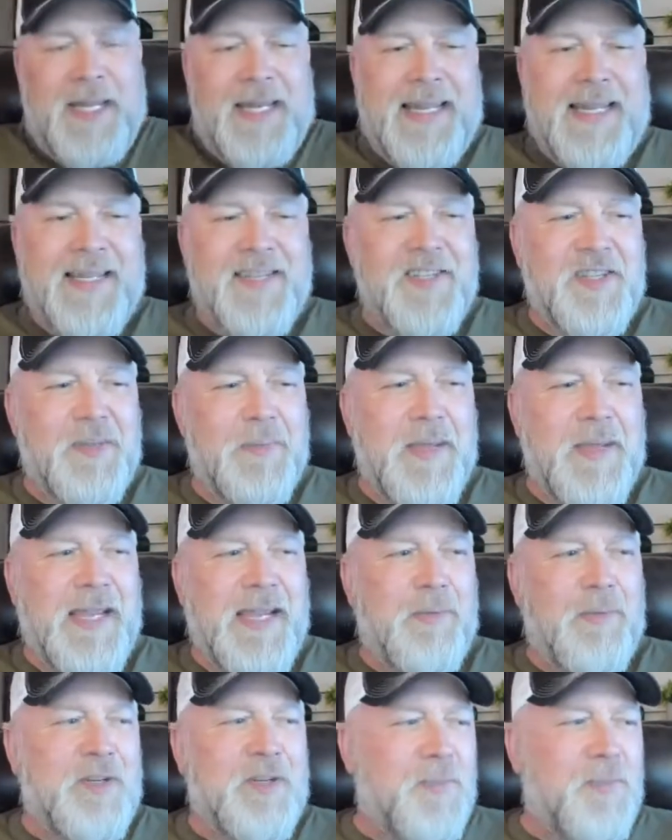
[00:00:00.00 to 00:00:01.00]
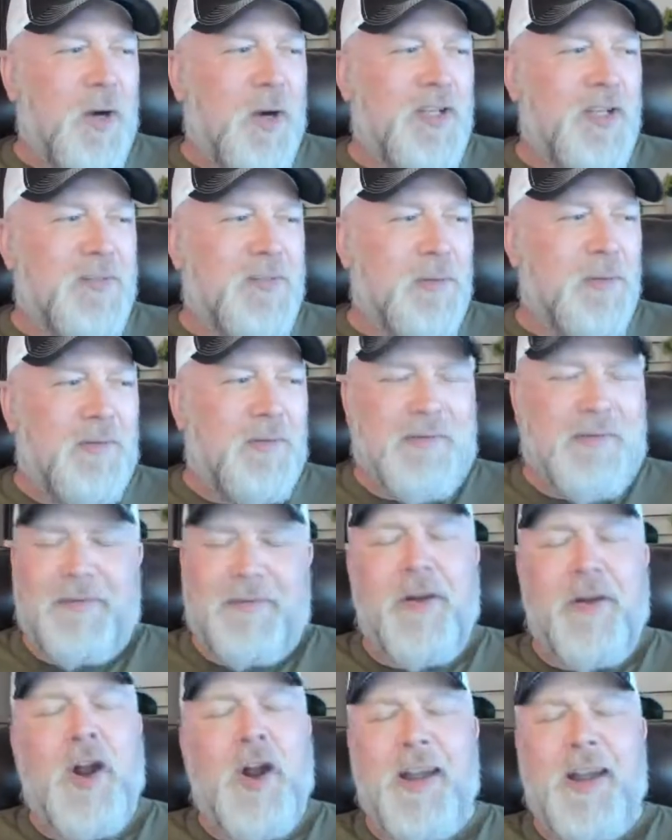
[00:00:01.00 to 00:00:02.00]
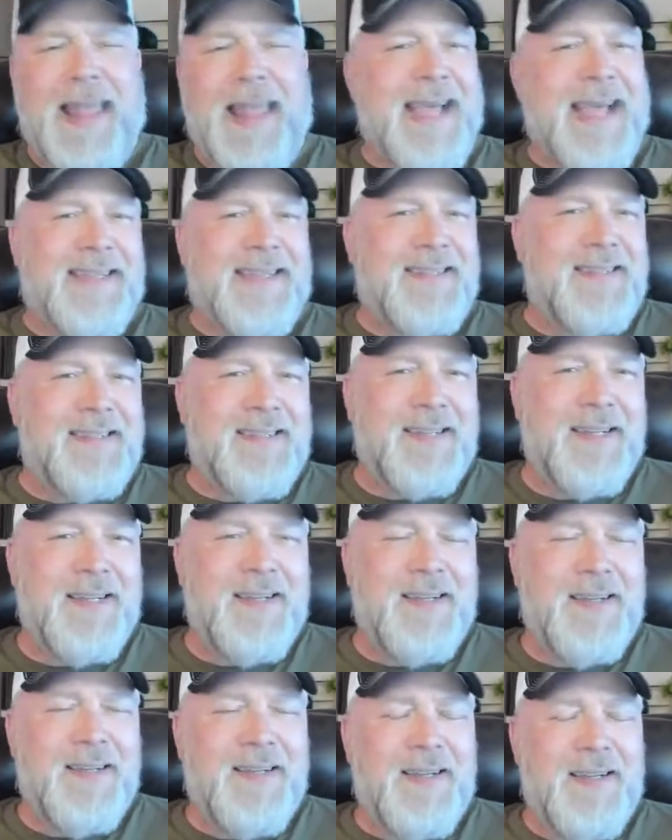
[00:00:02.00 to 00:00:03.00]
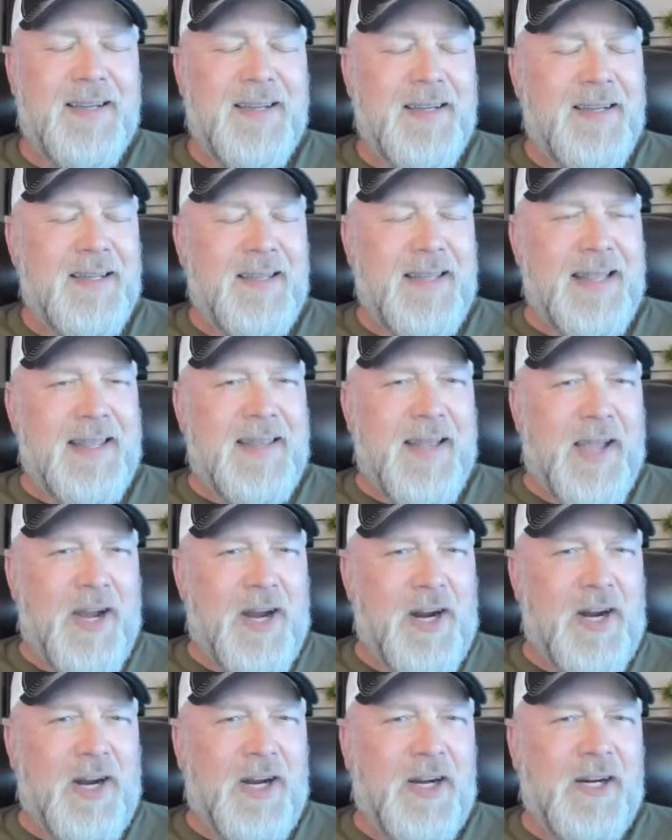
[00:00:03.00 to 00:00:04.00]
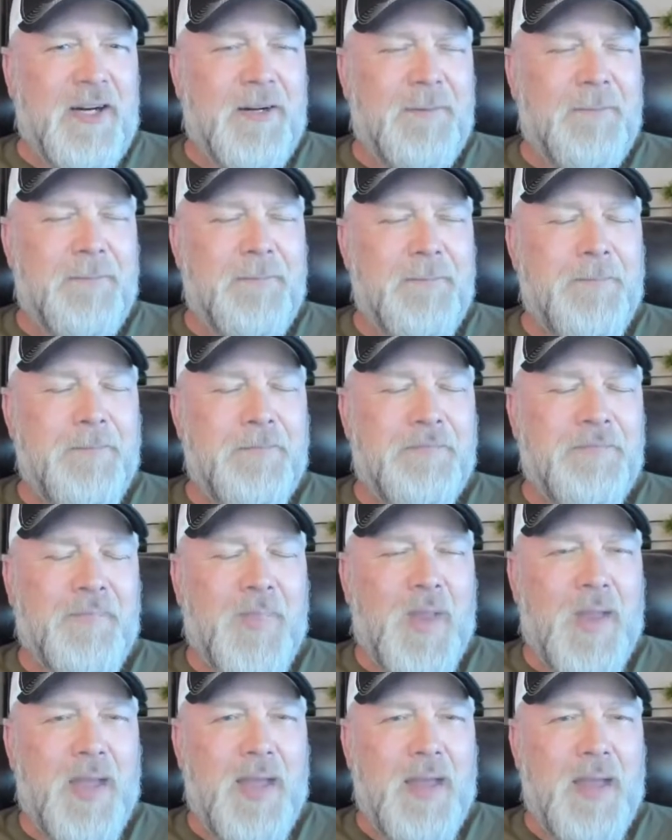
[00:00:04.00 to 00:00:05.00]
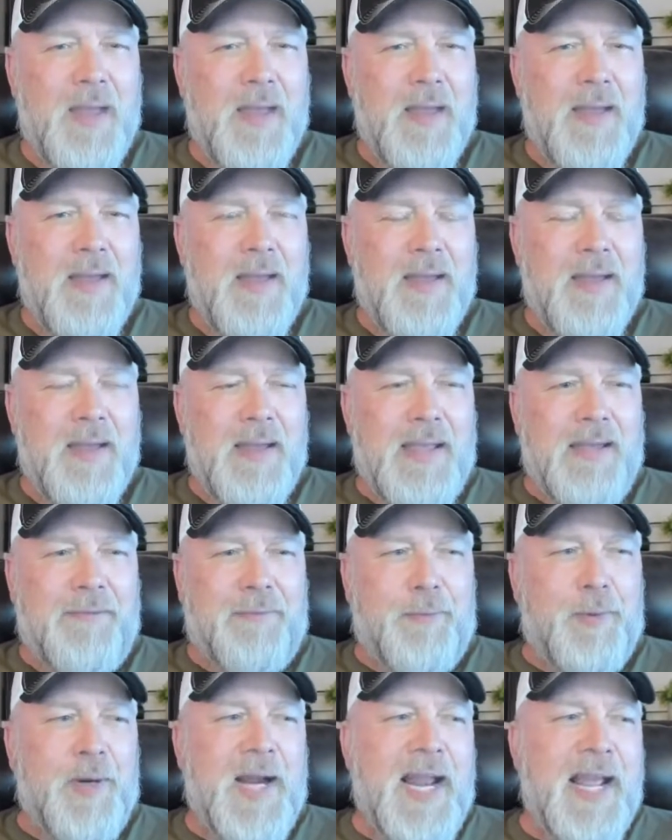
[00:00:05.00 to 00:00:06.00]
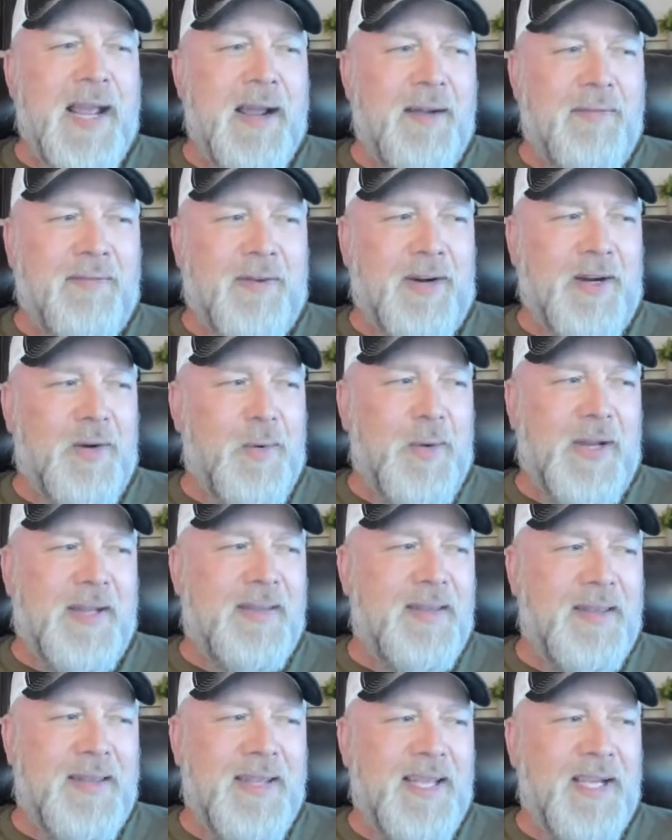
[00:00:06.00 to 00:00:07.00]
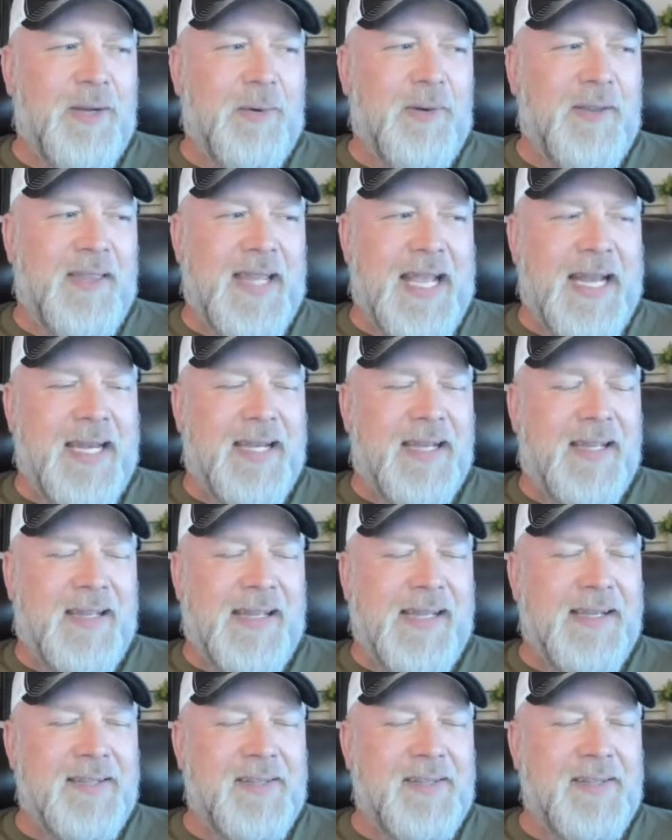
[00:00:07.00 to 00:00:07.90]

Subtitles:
needs to be responsible for far less than they are if we're ever going to deal with any of these